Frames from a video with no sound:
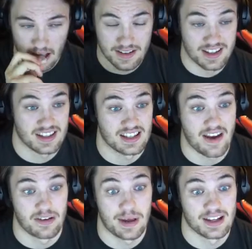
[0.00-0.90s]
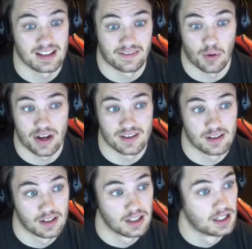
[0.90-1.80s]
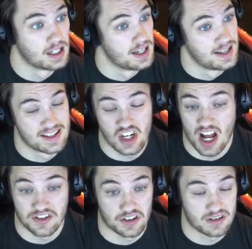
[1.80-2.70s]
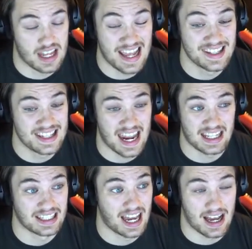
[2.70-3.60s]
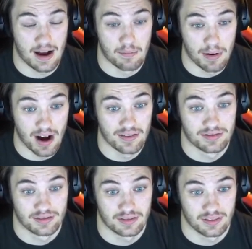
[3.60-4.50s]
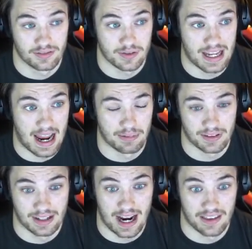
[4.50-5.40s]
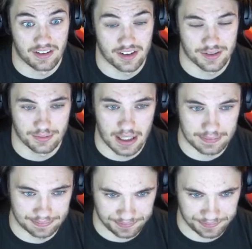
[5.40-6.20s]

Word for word: 7 minutes left, boys. Shots are insanely above from Tampa than Islanders. But